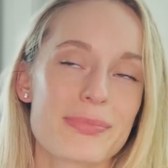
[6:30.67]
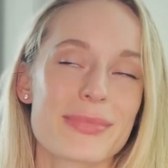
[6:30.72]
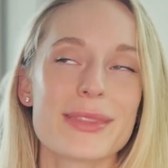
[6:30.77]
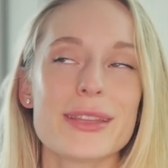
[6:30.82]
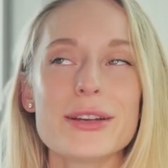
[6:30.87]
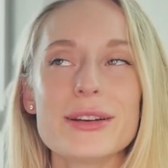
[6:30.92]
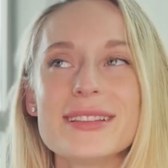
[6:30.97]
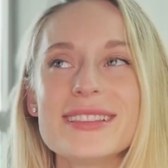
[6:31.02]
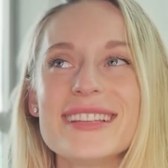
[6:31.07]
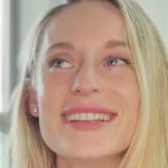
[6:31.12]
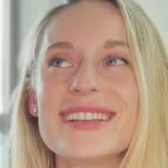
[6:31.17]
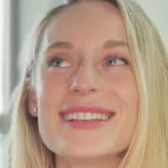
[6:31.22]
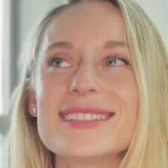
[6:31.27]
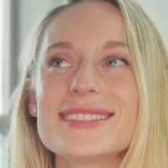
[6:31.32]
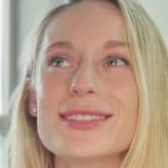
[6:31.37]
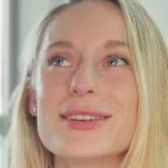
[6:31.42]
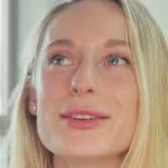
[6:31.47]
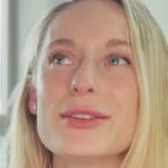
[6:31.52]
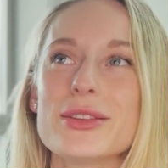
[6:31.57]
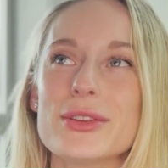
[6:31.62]
The good thing is
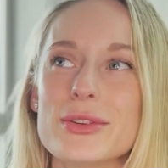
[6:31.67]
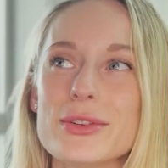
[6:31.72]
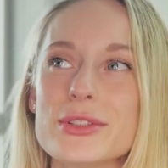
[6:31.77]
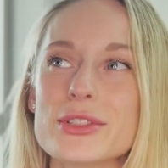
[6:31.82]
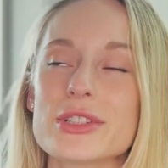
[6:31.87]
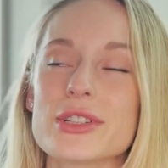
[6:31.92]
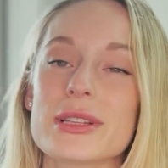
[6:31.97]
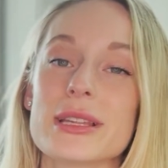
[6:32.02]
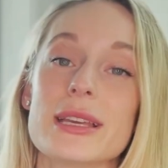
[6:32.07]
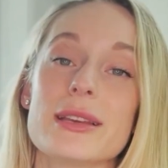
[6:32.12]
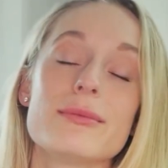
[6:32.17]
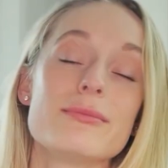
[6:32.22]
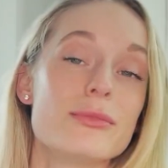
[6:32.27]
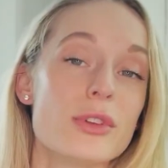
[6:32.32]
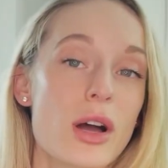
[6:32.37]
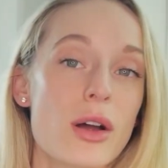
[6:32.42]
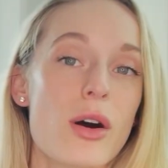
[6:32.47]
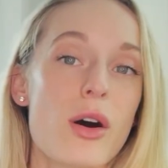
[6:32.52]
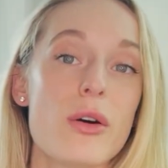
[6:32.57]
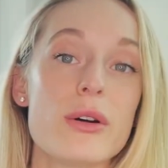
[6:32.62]
though, usually,
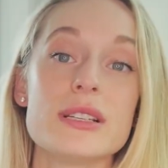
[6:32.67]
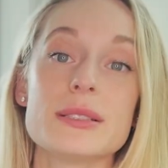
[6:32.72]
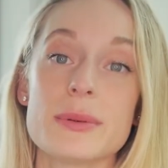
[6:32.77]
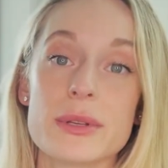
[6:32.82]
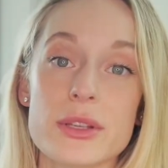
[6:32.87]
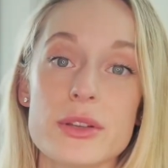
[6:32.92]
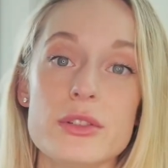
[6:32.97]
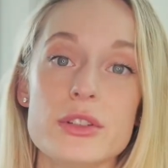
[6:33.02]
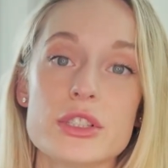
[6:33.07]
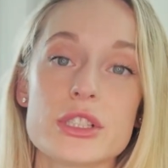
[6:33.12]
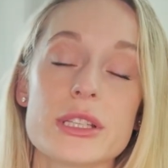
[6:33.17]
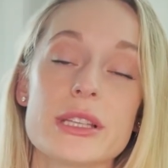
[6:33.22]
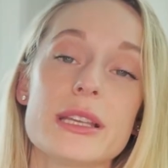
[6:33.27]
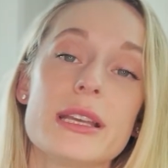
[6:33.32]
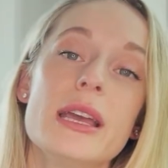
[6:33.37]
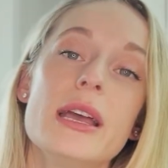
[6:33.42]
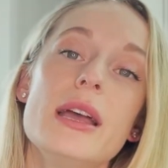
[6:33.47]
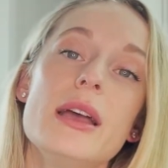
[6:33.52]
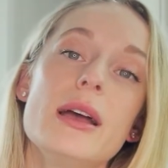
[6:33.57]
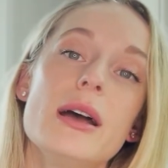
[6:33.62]
not always, but
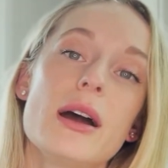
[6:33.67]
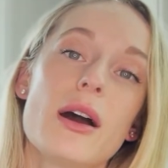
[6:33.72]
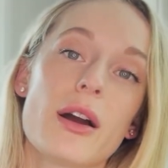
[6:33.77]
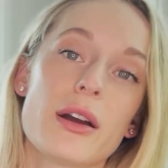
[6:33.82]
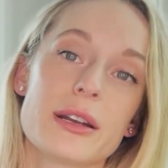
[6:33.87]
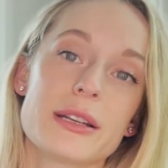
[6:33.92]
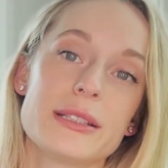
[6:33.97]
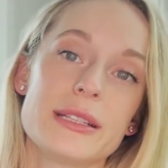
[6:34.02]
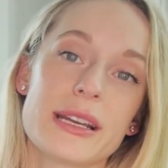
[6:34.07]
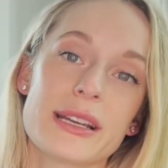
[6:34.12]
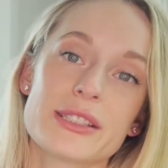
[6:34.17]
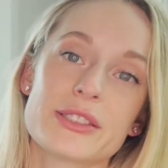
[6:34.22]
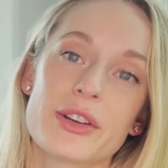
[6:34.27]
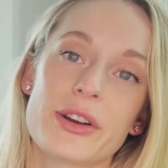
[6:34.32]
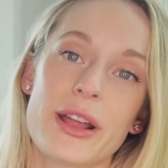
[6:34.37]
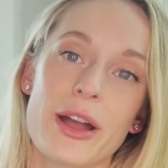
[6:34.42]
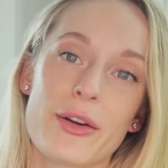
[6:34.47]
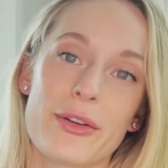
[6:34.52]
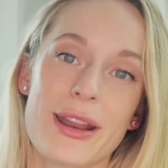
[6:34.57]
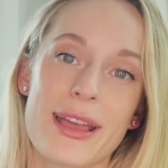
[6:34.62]
usually architects
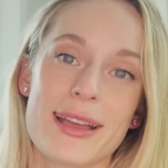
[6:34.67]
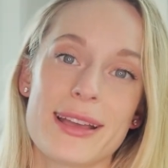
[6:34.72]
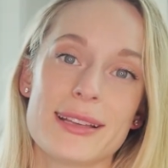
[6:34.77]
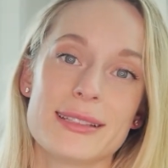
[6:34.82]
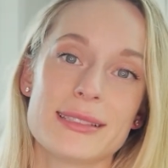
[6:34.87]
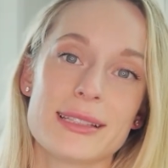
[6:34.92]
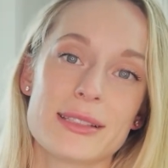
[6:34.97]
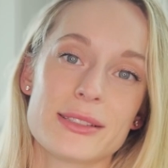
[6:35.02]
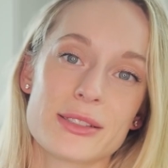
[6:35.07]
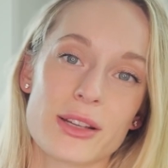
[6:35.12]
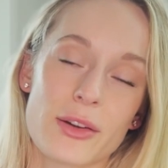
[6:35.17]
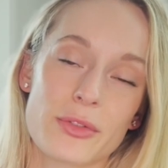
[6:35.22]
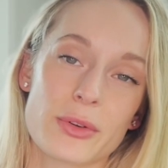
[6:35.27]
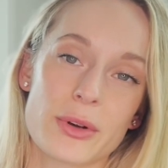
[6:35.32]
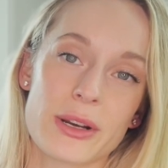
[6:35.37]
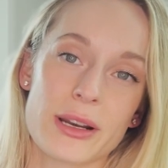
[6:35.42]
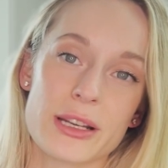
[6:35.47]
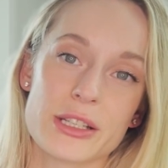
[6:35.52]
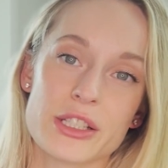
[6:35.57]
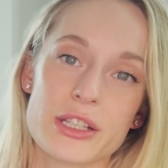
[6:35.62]
start out as
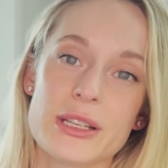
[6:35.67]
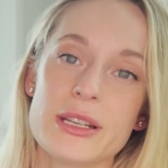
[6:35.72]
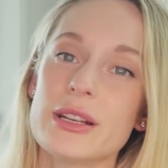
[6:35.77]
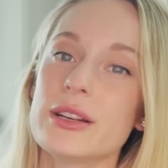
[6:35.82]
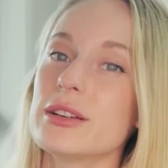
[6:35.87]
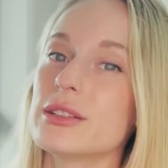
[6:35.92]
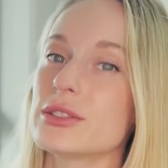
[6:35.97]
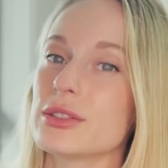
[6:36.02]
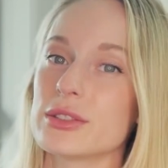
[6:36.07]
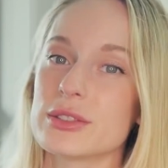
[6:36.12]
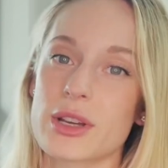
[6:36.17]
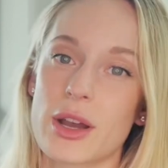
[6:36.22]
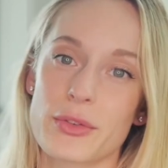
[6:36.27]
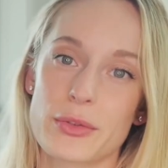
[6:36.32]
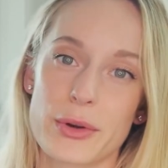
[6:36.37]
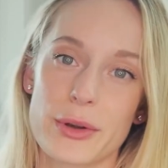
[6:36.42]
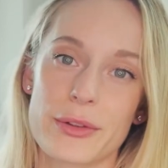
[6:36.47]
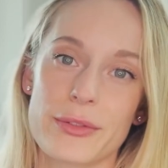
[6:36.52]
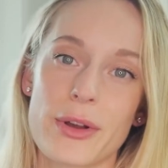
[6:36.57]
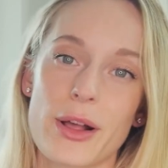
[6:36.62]
software engineers or
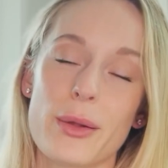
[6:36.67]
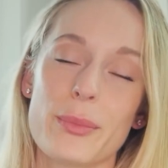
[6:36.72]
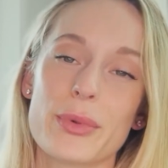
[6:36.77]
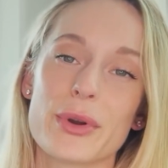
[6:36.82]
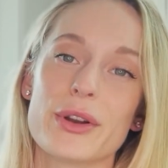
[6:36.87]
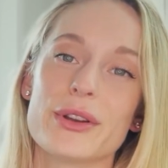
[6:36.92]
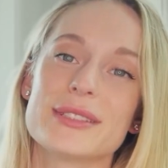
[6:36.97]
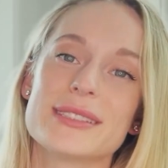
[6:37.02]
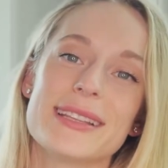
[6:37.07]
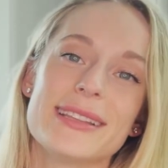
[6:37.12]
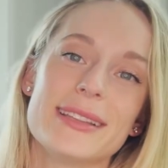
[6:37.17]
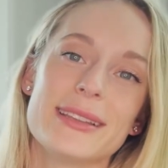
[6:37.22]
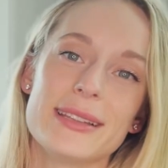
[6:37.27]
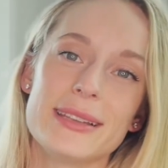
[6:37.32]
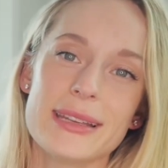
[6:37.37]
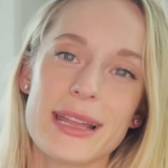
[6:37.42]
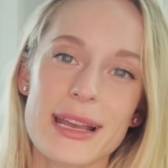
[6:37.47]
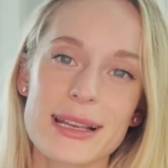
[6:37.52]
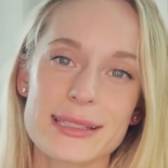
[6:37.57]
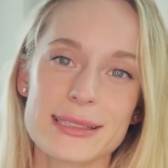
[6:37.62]
software developers, and then the
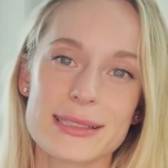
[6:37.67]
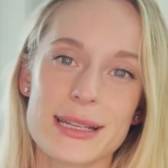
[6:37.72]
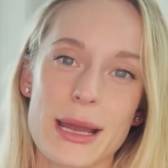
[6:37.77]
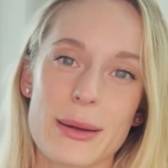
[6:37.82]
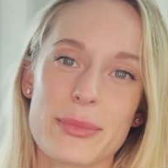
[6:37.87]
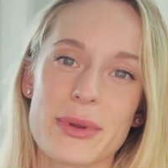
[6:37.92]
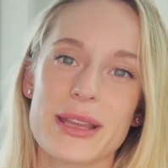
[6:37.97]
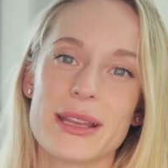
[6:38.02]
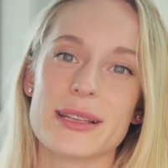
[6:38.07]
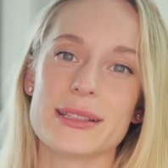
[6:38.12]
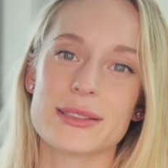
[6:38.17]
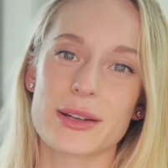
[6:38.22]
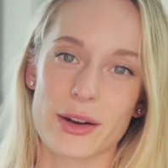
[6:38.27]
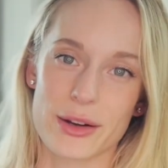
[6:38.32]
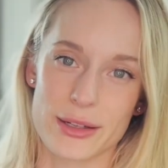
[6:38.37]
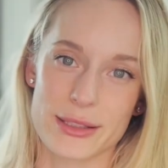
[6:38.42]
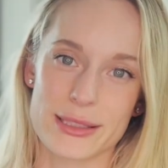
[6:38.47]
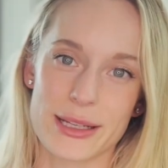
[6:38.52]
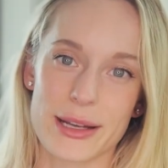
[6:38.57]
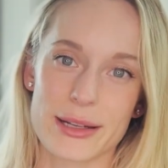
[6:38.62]
next step is
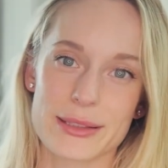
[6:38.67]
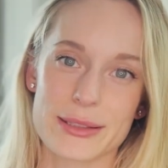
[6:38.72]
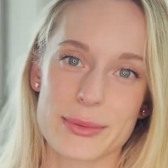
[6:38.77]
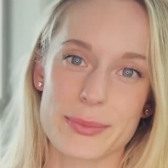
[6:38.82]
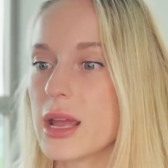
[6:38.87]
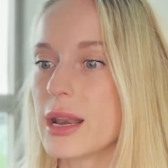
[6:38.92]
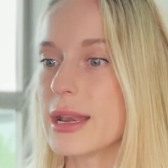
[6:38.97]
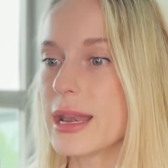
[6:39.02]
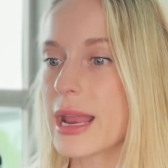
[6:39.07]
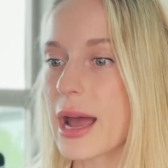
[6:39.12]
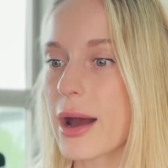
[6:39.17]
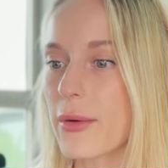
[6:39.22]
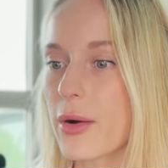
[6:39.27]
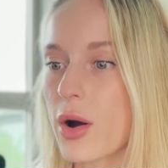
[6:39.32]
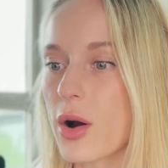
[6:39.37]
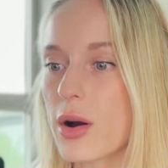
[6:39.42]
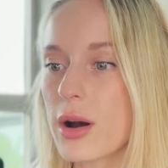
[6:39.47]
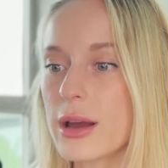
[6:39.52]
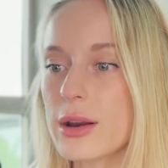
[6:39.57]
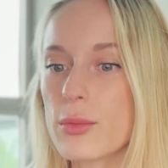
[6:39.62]
architect. Now
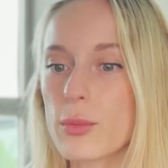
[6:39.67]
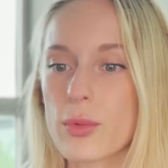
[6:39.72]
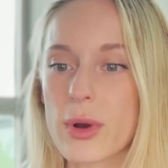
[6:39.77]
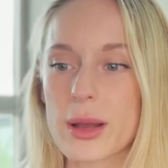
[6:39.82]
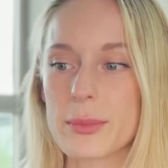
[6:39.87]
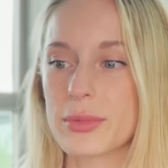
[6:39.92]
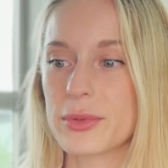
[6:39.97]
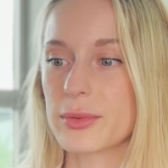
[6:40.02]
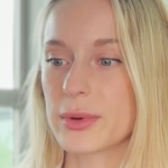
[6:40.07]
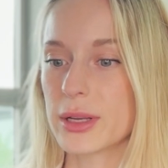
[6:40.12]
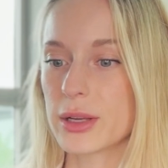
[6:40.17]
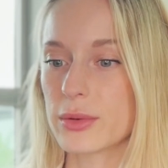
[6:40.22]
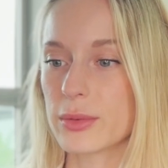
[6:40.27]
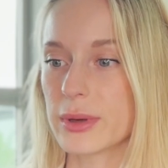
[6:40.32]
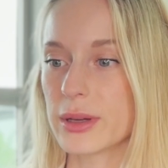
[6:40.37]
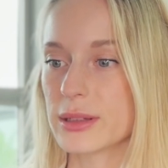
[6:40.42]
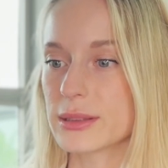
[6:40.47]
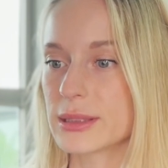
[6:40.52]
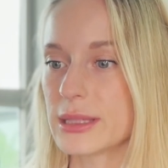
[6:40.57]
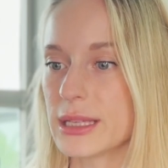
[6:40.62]
on Web3
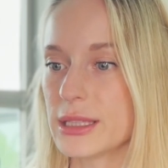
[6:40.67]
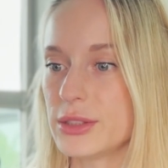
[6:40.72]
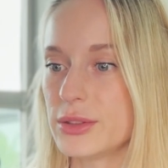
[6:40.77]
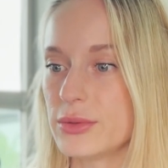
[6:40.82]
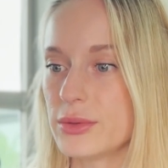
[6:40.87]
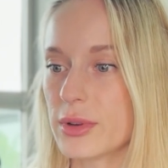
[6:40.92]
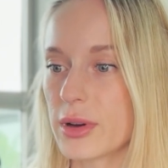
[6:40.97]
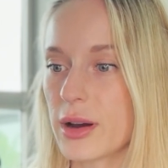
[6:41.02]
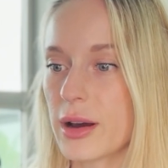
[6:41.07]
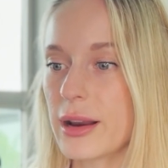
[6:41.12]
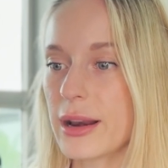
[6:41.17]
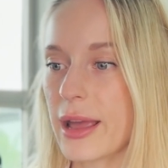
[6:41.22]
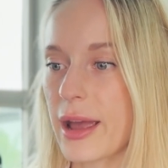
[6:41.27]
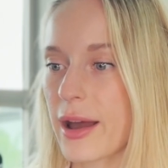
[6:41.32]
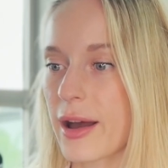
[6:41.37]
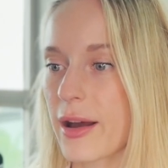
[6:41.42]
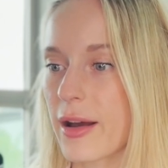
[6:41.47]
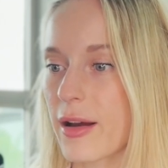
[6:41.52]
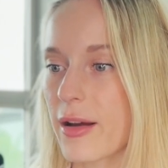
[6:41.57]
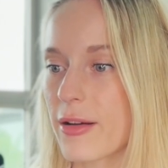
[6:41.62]
careers, they do not
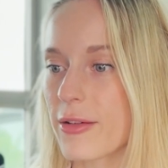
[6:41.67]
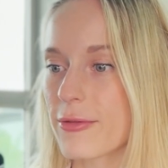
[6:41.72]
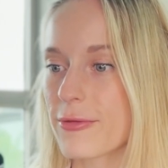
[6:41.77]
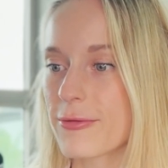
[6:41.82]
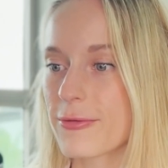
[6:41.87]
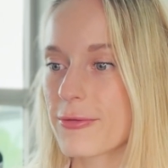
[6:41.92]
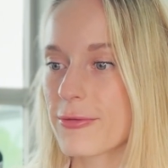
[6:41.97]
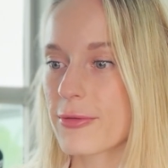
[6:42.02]
have